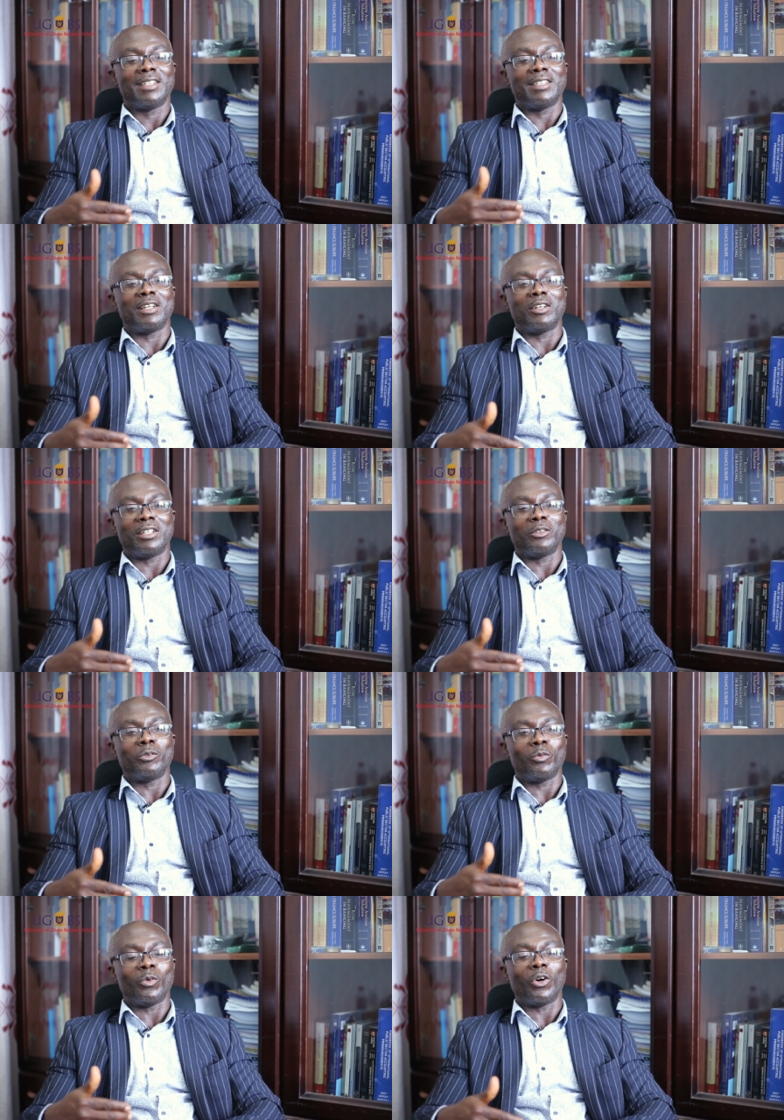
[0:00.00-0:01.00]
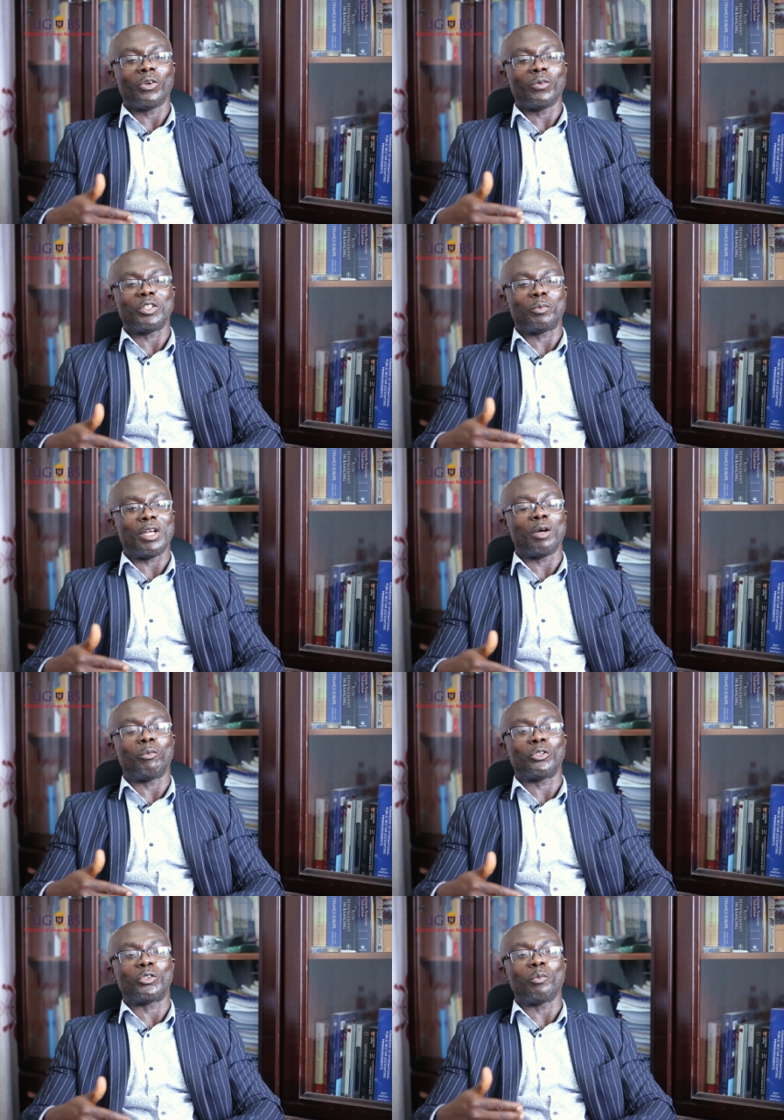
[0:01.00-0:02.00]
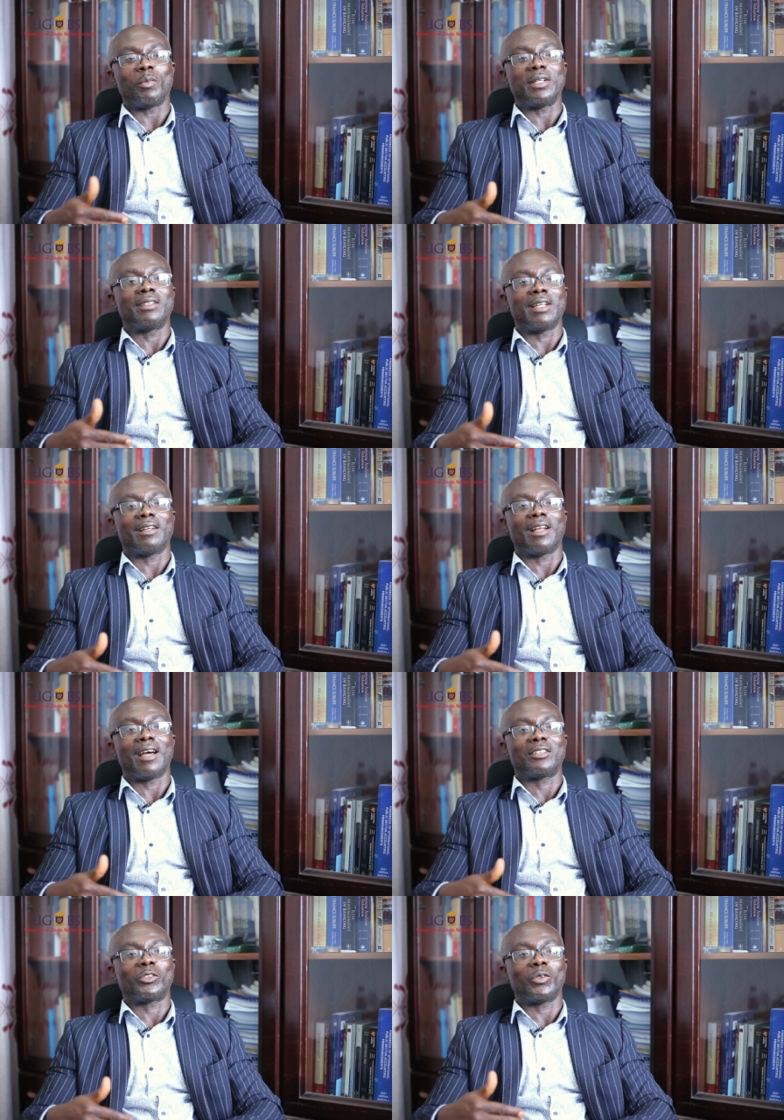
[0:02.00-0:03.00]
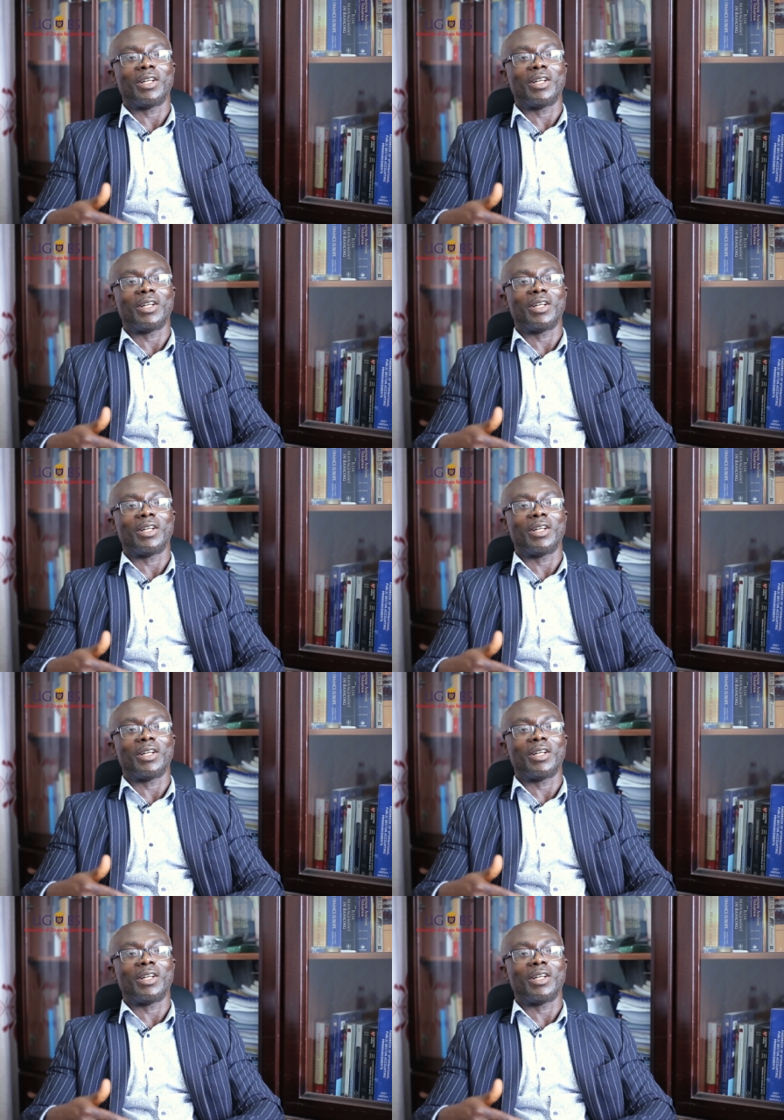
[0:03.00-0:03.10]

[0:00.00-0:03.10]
they will always be able to meet deadlines so